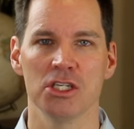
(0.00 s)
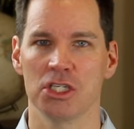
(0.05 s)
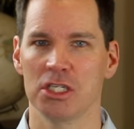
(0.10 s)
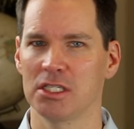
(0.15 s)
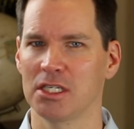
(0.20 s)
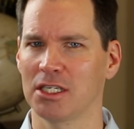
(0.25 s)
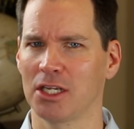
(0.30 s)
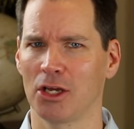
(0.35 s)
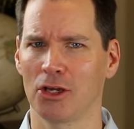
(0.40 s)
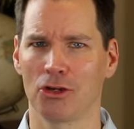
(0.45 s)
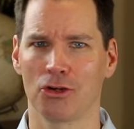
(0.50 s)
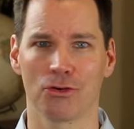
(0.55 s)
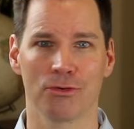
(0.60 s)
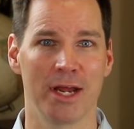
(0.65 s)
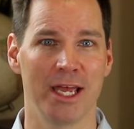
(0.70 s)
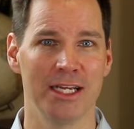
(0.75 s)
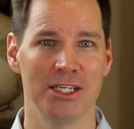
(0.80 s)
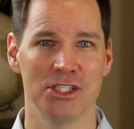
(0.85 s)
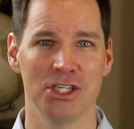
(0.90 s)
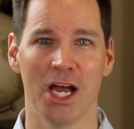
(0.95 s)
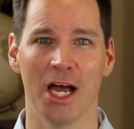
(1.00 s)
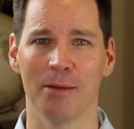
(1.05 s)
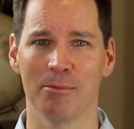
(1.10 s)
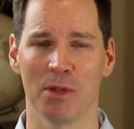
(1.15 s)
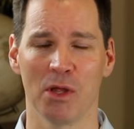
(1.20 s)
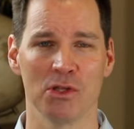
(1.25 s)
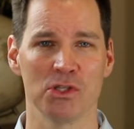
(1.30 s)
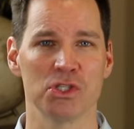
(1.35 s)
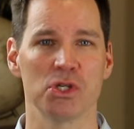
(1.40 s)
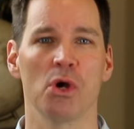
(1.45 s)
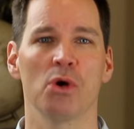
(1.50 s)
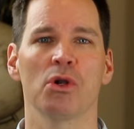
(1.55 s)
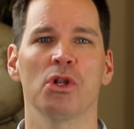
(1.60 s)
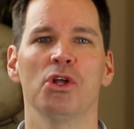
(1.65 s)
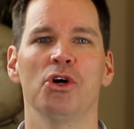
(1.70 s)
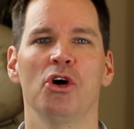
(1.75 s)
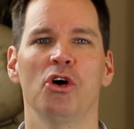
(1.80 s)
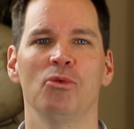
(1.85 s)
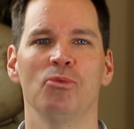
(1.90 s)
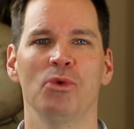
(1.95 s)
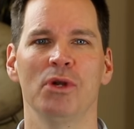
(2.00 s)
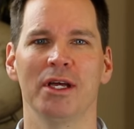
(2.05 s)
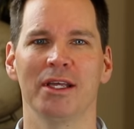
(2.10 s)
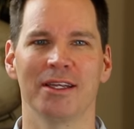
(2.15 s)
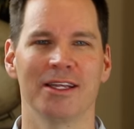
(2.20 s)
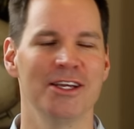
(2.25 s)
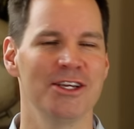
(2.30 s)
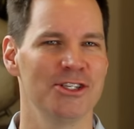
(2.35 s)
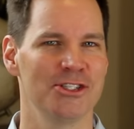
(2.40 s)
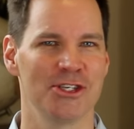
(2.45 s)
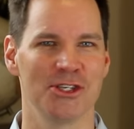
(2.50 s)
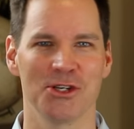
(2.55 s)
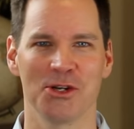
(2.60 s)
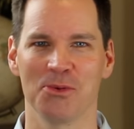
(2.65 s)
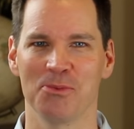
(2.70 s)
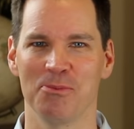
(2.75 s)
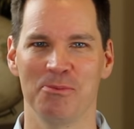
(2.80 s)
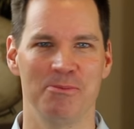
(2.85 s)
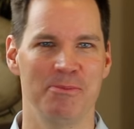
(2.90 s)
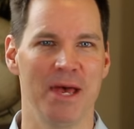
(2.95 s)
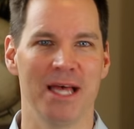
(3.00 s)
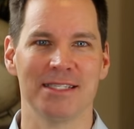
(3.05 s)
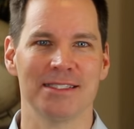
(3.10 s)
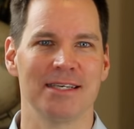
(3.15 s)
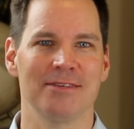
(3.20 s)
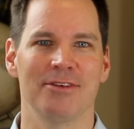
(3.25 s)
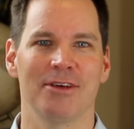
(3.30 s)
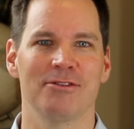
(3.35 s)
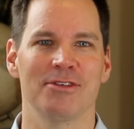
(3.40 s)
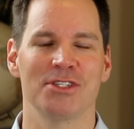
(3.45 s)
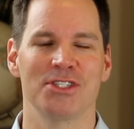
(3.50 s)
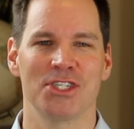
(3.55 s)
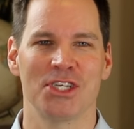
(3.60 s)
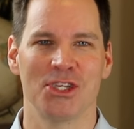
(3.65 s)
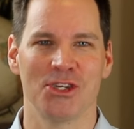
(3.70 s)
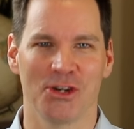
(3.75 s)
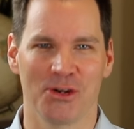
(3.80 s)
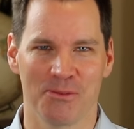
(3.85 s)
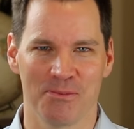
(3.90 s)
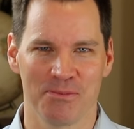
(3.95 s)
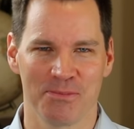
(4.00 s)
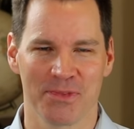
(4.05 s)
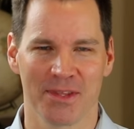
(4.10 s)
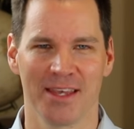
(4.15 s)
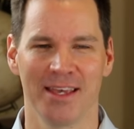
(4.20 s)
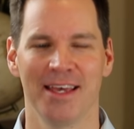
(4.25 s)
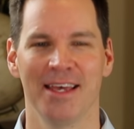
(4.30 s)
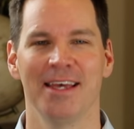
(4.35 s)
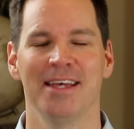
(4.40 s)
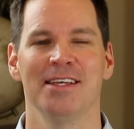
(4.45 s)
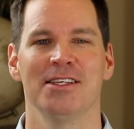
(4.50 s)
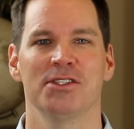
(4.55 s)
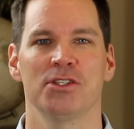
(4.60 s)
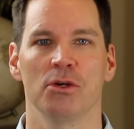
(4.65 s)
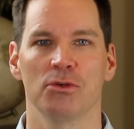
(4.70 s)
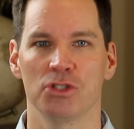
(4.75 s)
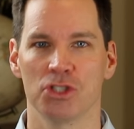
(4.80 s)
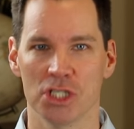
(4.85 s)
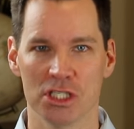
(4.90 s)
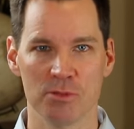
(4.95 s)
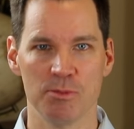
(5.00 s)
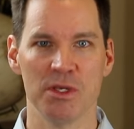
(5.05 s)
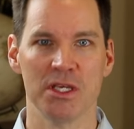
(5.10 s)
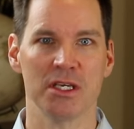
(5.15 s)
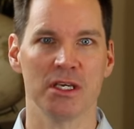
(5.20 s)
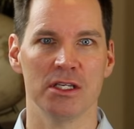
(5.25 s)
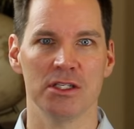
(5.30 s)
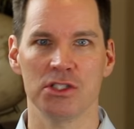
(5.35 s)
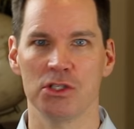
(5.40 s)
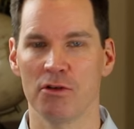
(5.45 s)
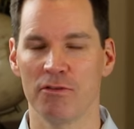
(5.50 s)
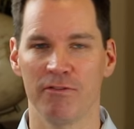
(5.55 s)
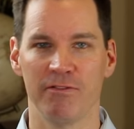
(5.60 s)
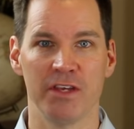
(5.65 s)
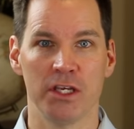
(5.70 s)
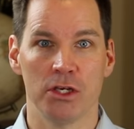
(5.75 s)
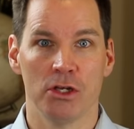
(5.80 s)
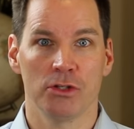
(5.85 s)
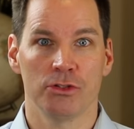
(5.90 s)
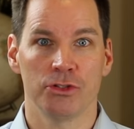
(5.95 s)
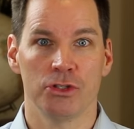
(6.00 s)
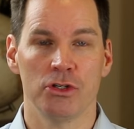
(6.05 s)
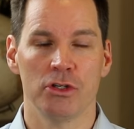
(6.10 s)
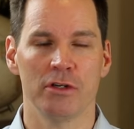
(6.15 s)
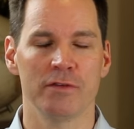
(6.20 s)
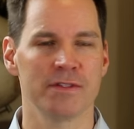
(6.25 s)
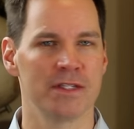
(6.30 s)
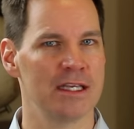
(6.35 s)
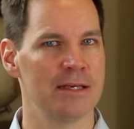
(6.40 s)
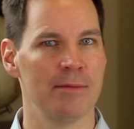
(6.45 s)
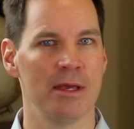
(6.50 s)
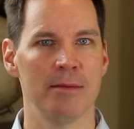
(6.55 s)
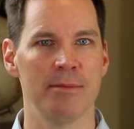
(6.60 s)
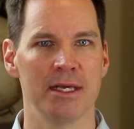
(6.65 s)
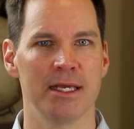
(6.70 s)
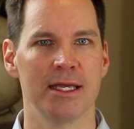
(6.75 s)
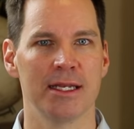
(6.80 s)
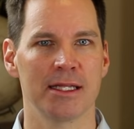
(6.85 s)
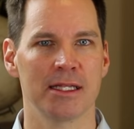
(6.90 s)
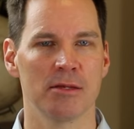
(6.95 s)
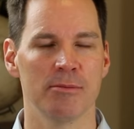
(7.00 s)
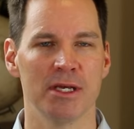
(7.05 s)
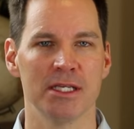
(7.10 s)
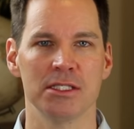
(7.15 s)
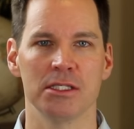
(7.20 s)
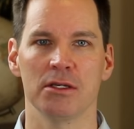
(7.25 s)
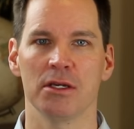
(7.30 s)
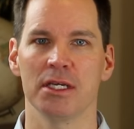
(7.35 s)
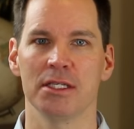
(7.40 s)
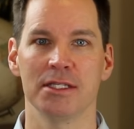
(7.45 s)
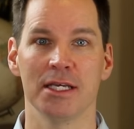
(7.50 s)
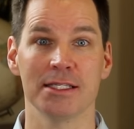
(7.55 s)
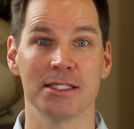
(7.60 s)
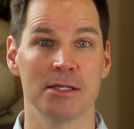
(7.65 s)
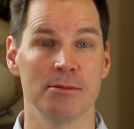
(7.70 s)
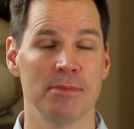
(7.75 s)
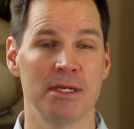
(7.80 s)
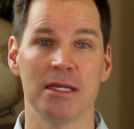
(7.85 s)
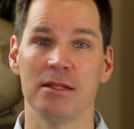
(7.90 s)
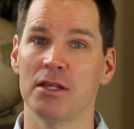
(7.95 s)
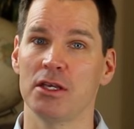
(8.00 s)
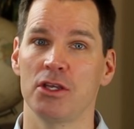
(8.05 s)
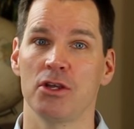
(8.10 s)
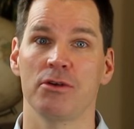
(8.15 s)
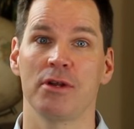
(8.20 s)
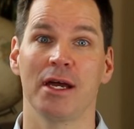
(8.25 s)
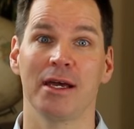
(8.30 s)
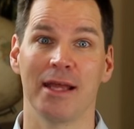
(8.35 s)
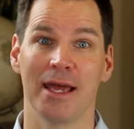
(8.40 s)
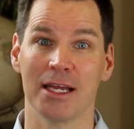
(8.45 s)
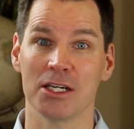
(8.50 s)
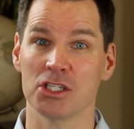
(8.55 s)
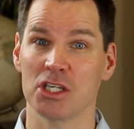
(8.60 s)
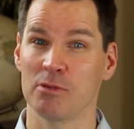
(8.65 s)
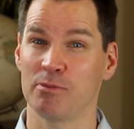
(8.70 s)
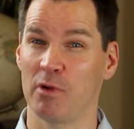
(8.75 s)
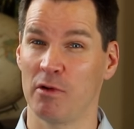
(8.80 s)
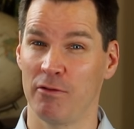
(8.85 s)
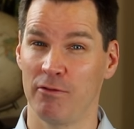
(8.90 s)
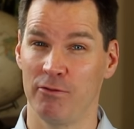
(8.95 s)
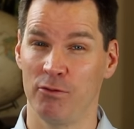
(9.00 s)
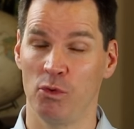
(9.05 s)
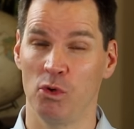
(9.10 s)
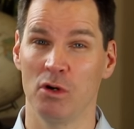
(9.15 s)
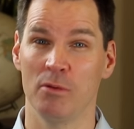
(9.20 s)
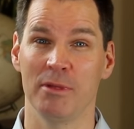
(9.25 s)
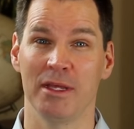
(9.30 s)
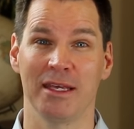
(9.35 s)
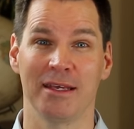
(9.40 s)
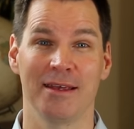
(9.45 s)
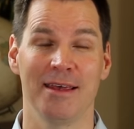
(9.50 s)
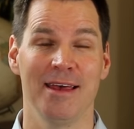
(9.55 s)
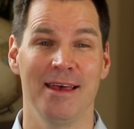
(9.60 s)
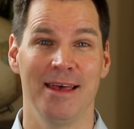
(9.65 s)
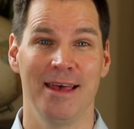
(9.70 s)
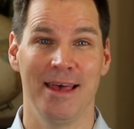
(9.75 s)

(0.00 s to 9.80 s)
she did a great job, total home run. She did the best I've ever seen her. So just because you feel nerves and they may be getting the best of you, it doesn't mean that you're not actually performing